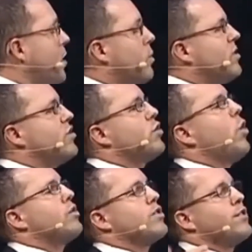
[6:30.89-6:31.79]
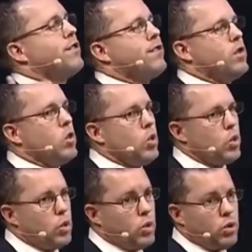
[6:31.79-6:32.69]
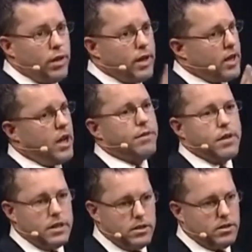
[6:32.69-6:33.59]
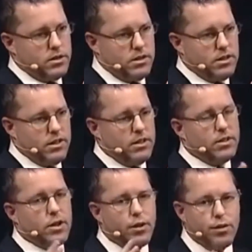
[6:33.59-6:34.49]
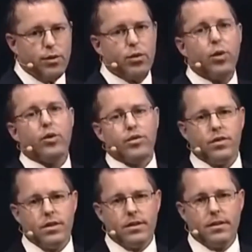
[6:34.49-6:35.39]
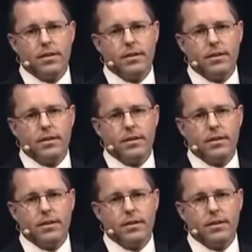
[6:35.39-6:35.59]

and the results fuel that confidence to go through the roof.